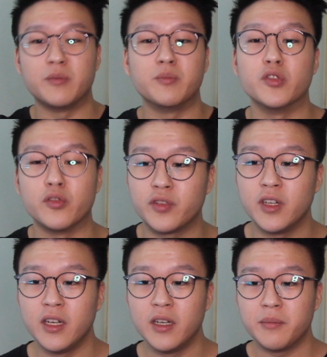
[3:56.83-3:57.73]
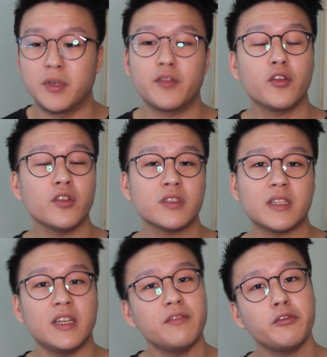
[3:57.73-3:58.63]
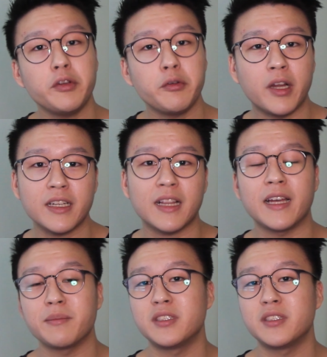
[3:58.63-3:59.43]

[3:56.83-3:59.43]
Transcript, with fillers: move. But of course, everyone climbs